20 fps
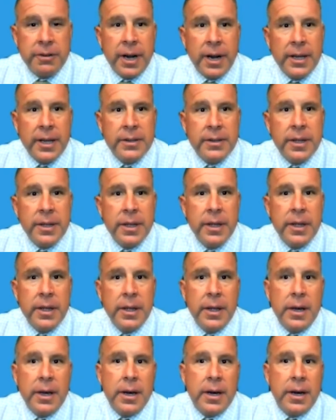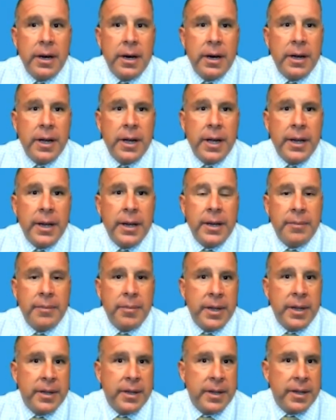correct, and
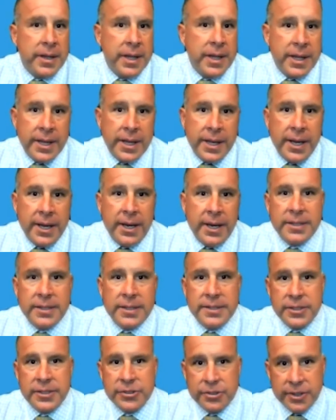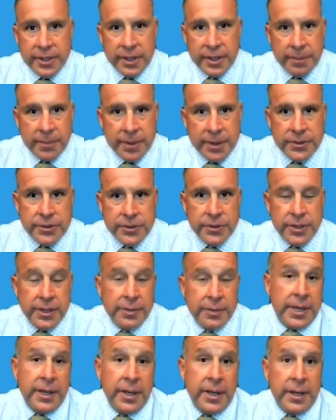it indicated essentially that Minnesota,